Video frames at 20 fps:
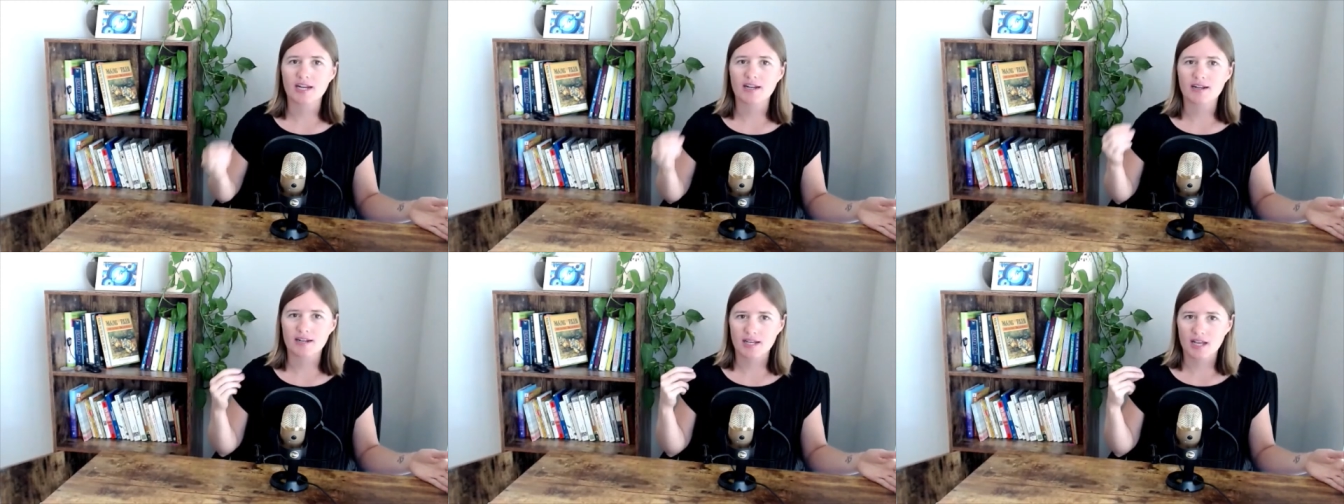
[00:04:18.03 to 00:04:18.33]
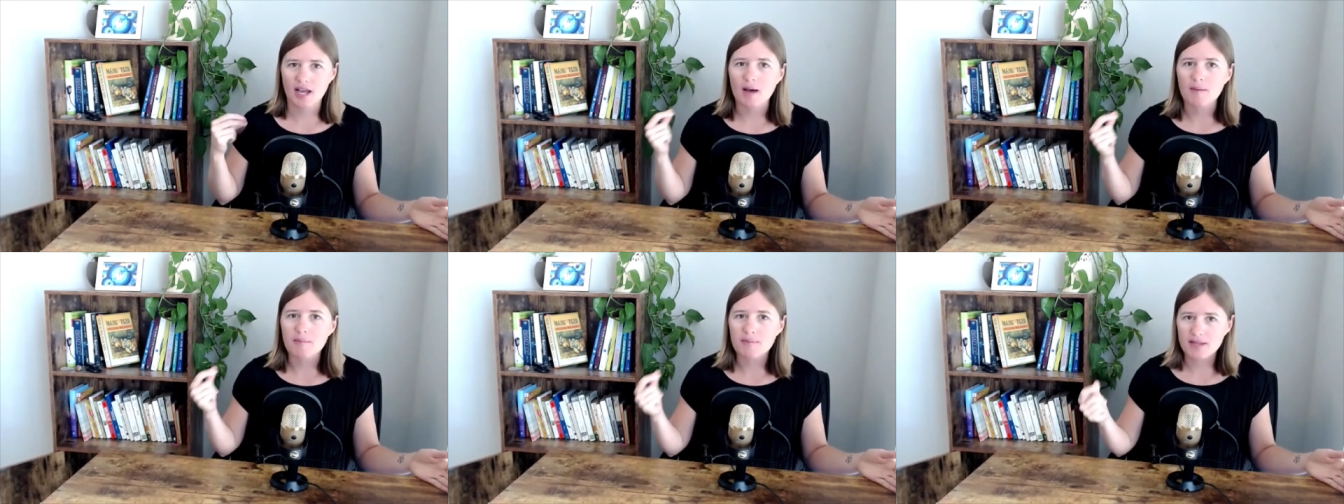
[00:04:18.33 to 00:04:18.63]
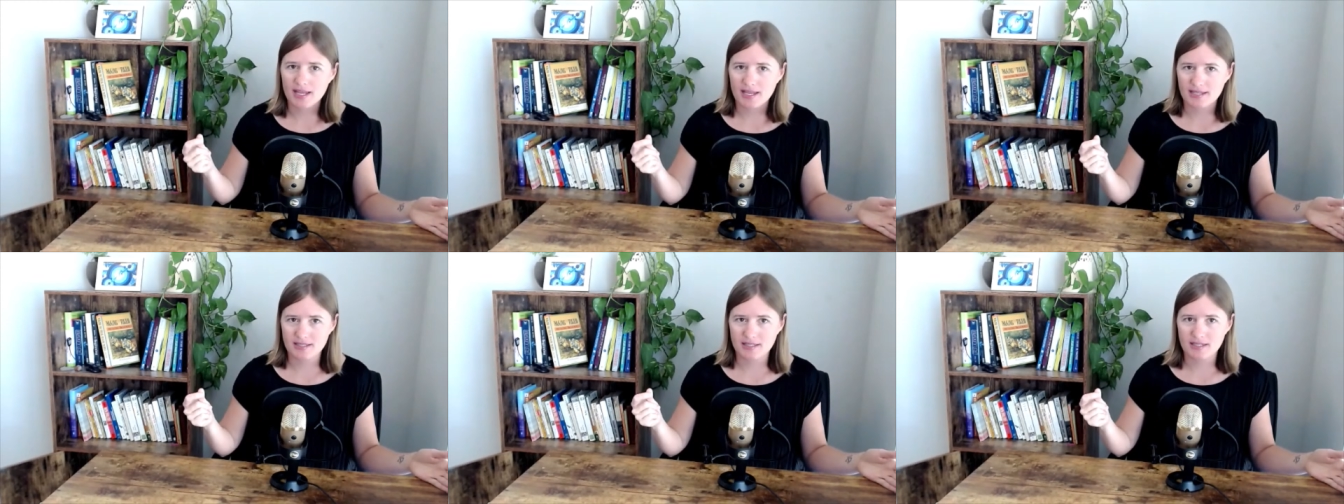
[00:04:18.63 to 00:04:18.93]
and it got
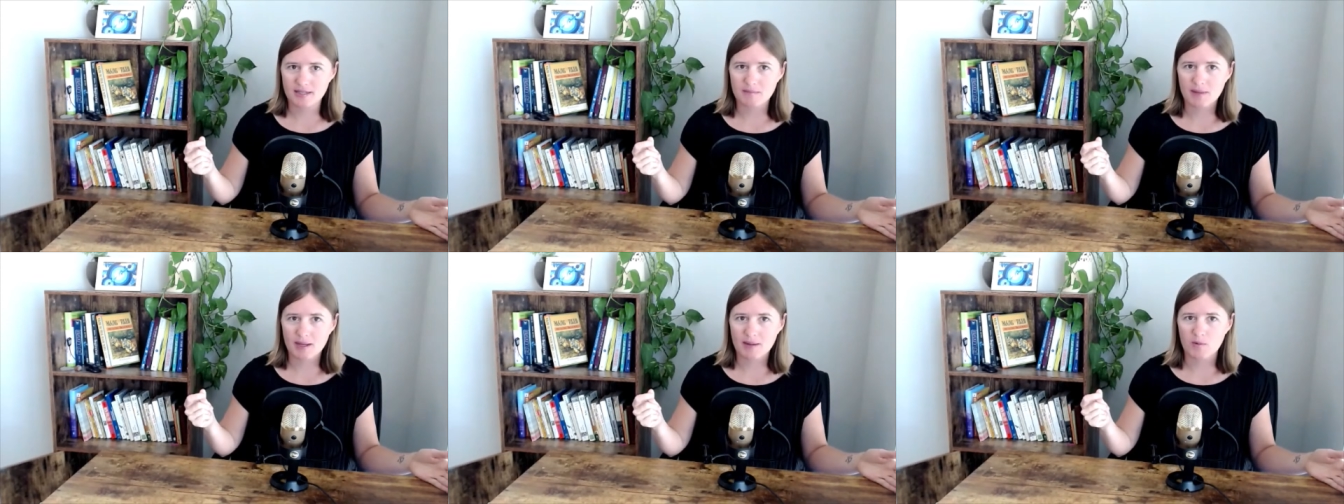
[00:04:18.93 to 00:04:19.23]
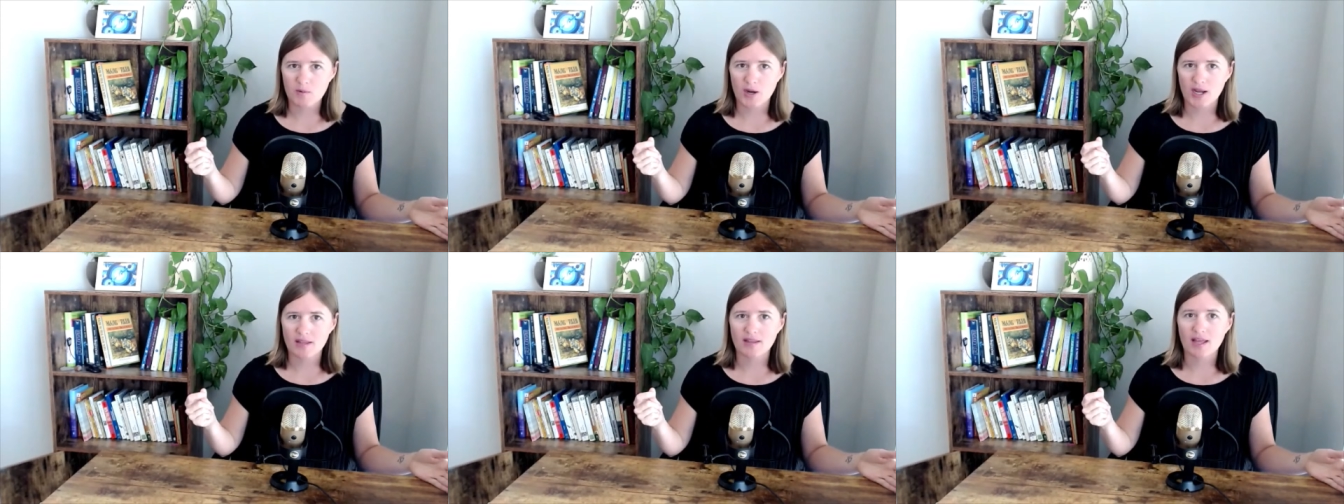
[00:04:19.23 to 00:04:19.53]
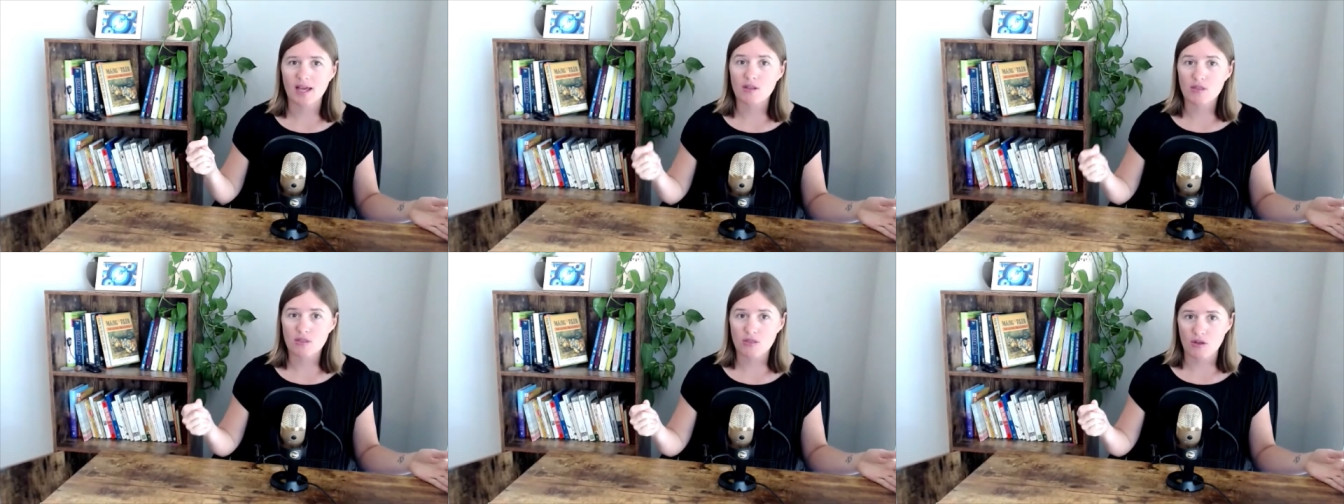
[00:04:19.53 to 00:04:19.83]
planted in my brain.
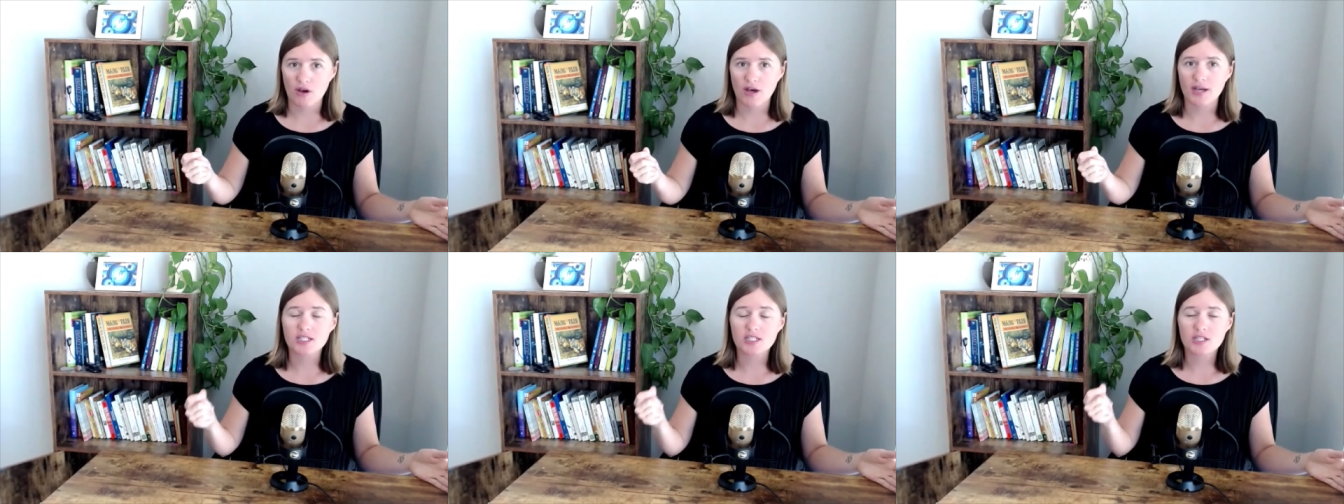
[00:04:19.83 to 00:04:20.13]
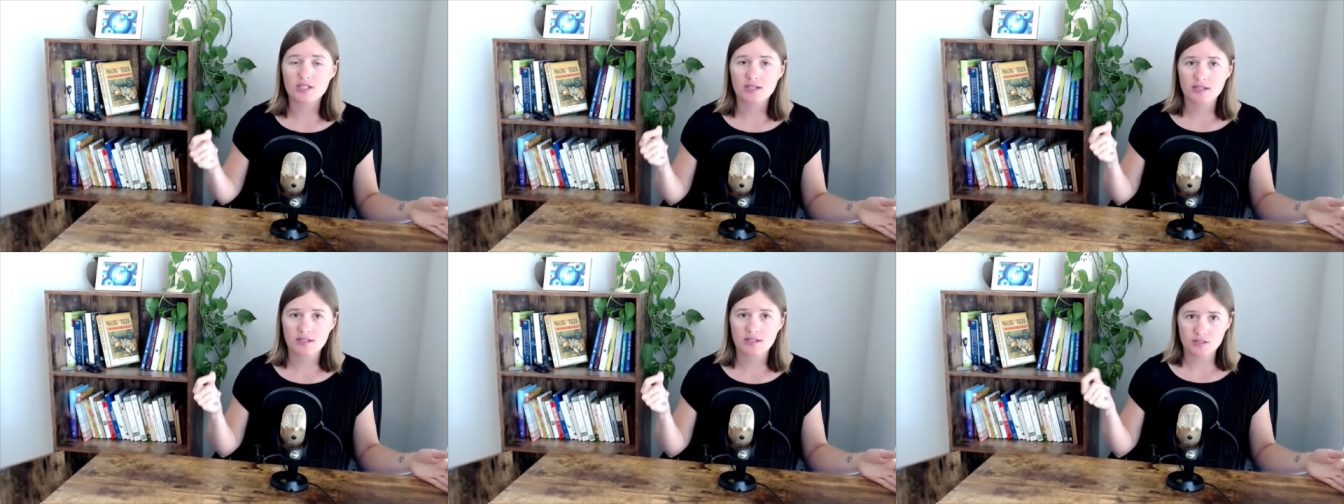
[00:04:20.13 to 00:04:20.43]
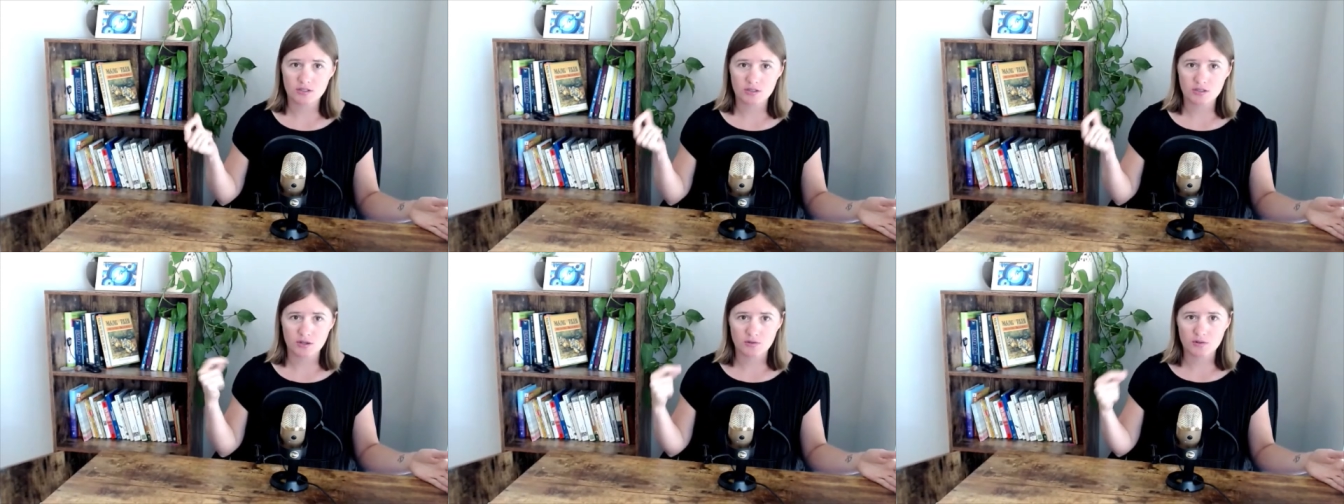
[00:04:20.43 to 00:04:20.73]
That thought
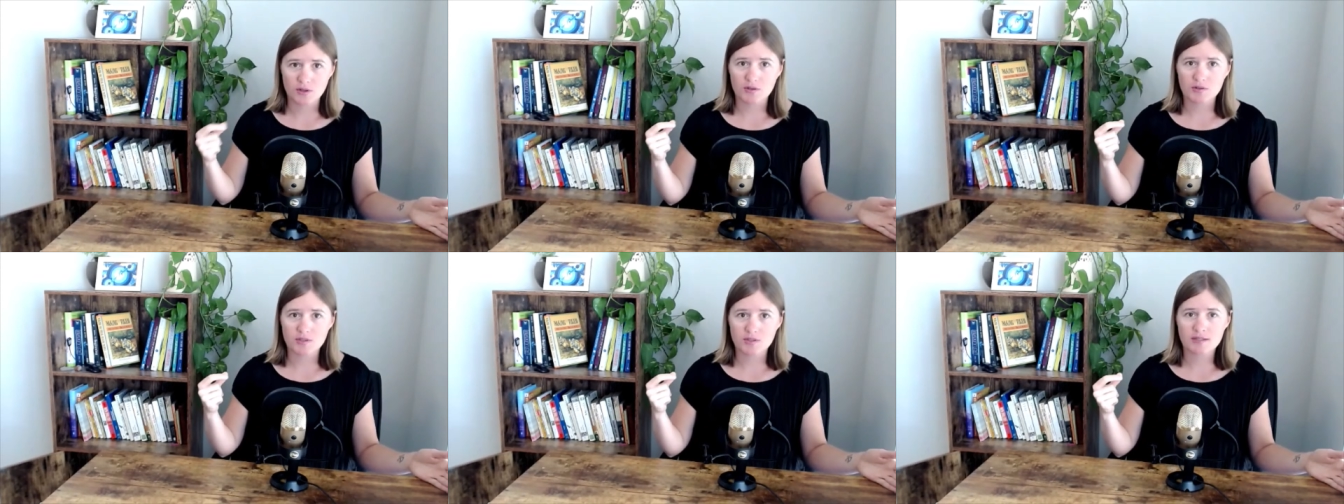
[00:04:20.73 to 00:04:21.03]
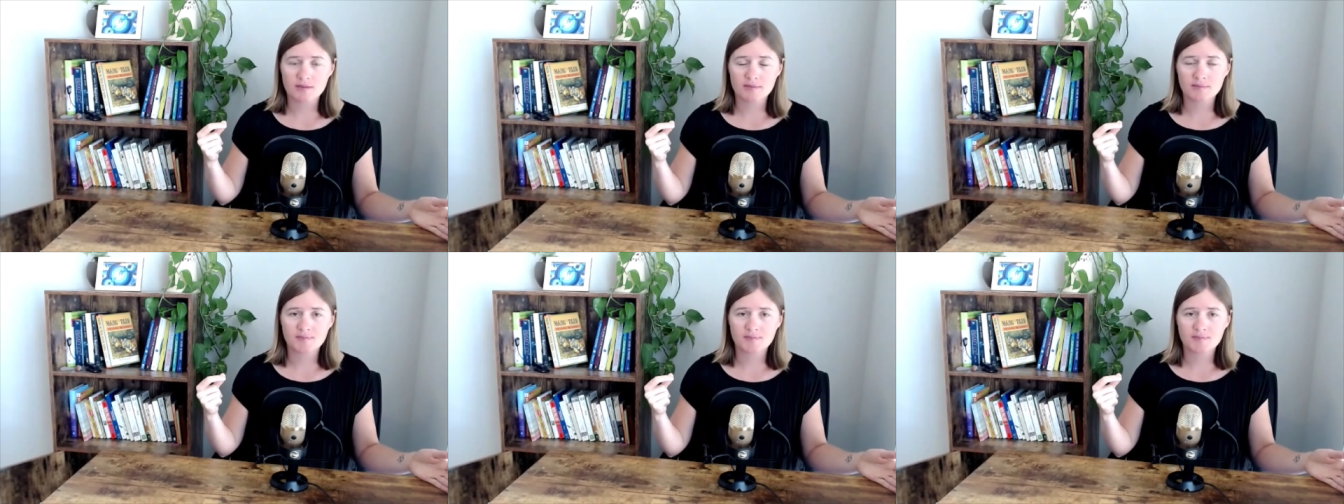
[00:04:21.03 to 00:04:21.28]
took root.